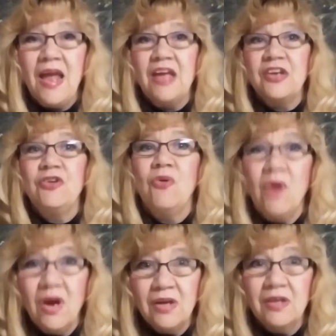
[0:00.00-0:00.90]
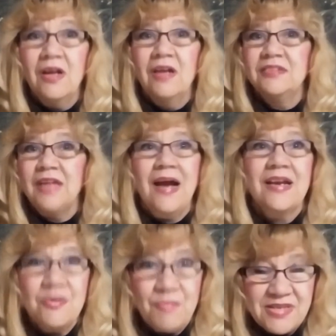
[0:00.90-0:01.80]
and you're
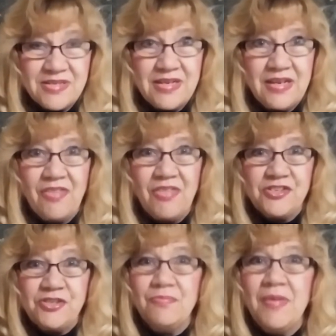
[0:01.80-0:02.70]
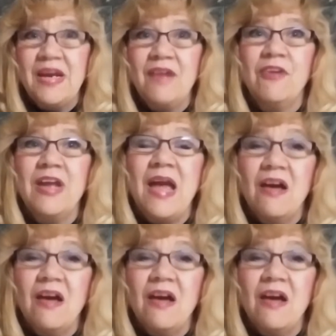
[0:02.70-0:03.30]
documenting that you've made every